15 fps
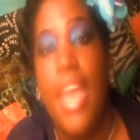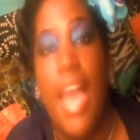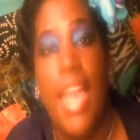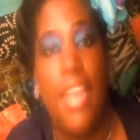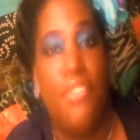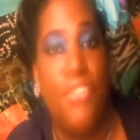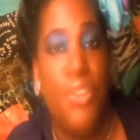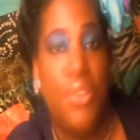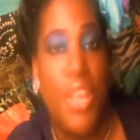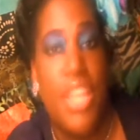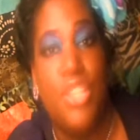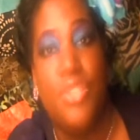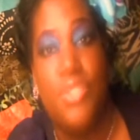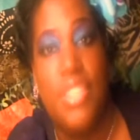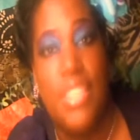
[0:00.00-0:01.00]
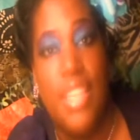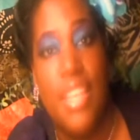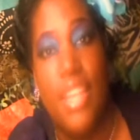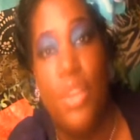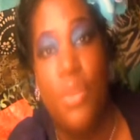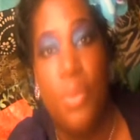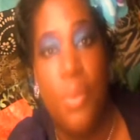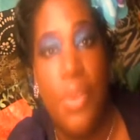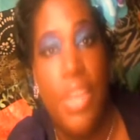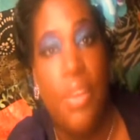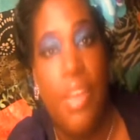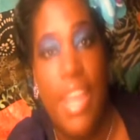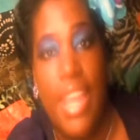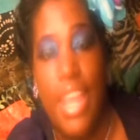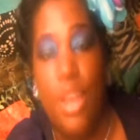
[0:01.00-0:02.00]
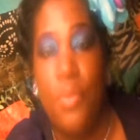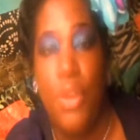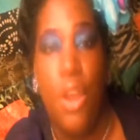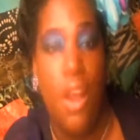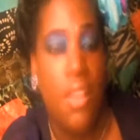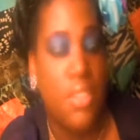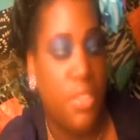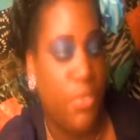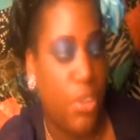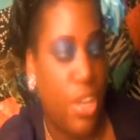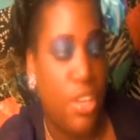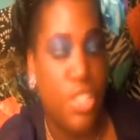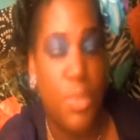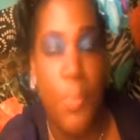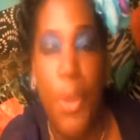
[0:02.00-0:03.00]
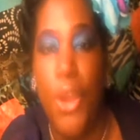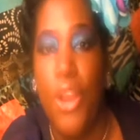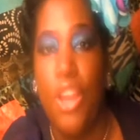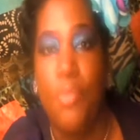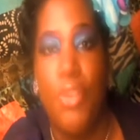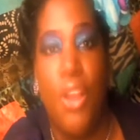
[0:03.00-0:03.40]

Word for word: If you're interested in growing your hair, regardless if your hair is perm,